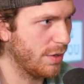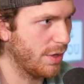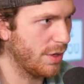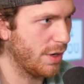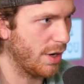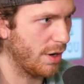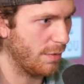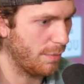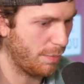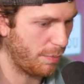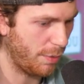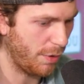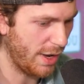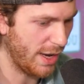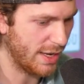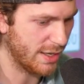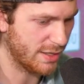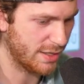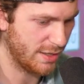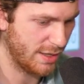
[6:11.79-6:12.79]
you know
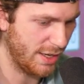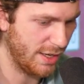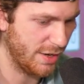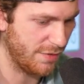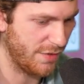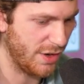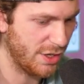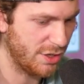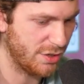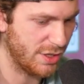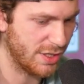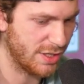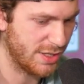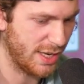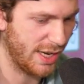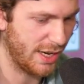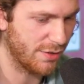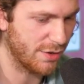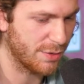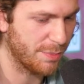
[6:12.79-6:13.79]
place individually is
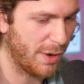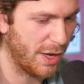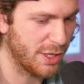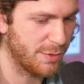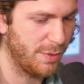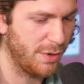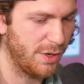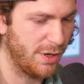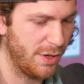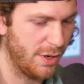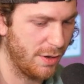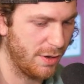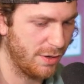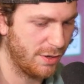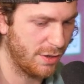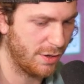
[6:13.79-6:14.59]
taking responsibility to,